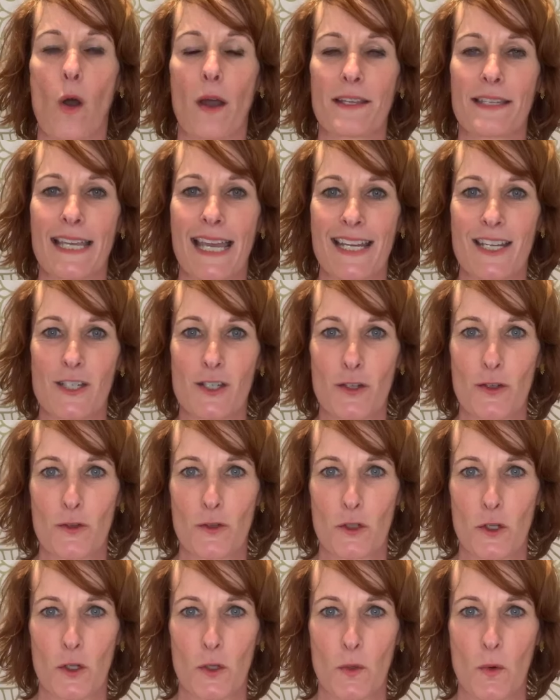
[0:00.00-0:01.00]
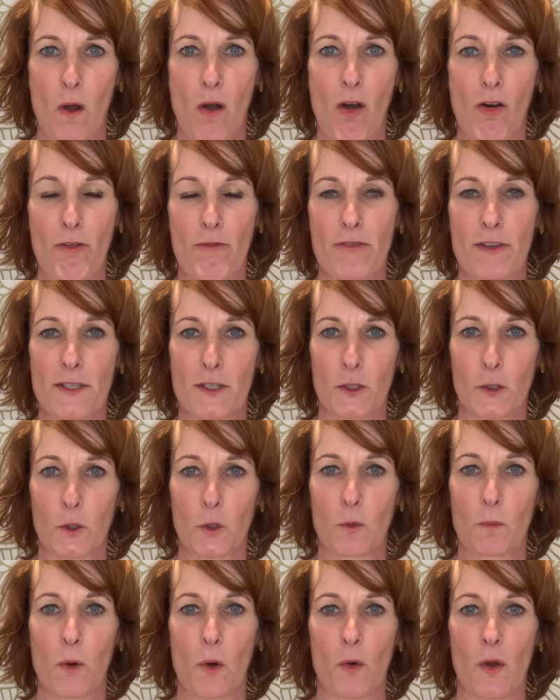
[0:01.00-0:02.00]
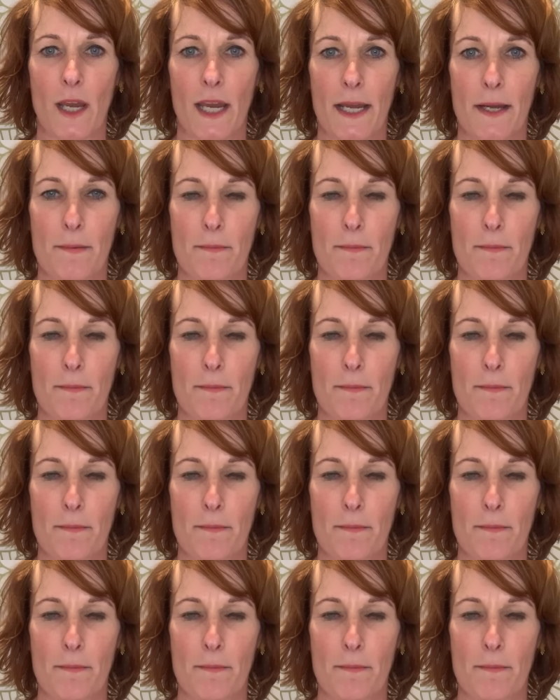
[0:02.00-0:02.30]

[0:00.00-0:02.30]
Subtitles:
attention to our physical body.